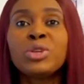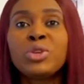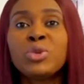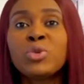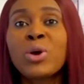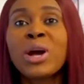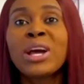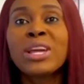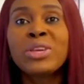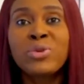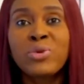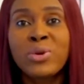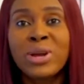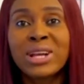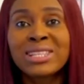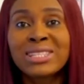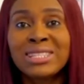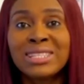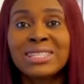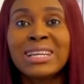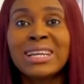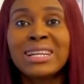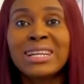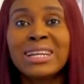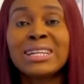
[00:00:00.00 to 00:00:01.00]
UI UX
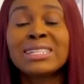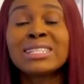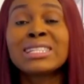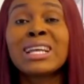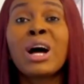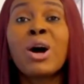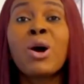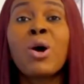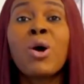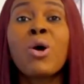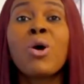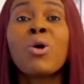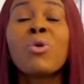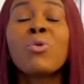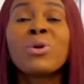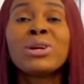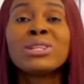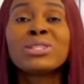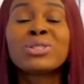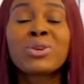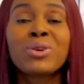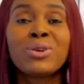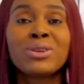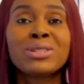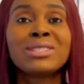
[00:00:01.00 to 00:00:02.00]
designers are
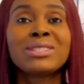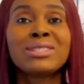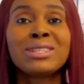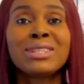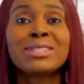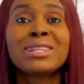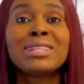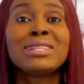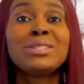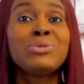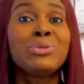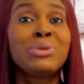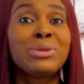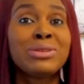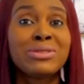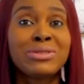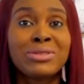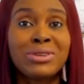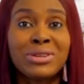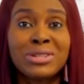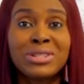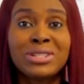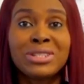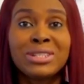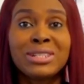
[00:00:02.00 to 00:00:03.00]
always constantly
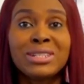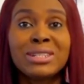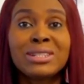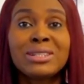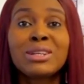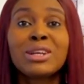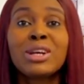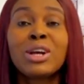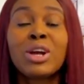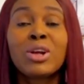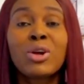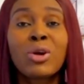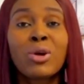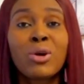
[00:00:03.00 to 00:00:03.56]
researching,